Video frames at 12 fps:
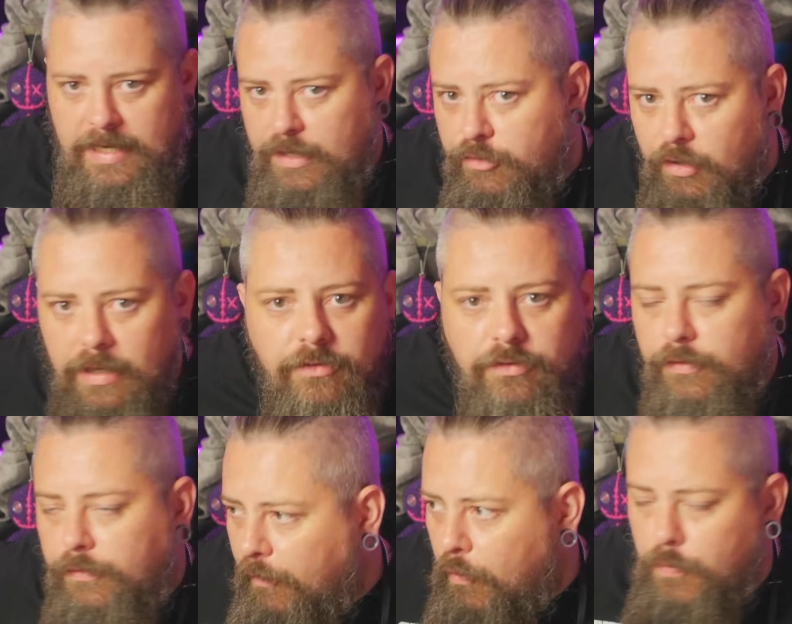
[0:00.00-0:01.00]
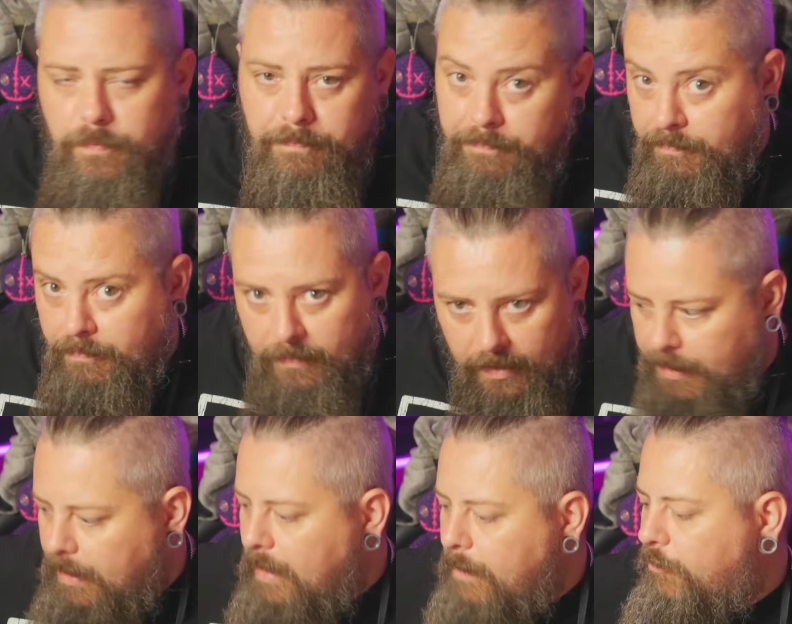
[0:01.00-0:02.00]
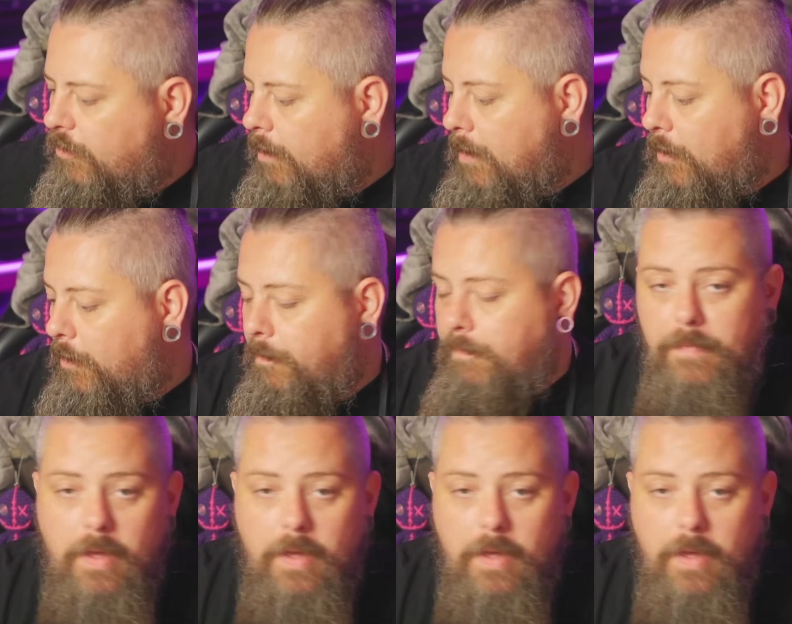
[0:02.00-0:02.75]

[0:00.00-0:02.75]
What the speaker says: He shakes his phone. Names come out.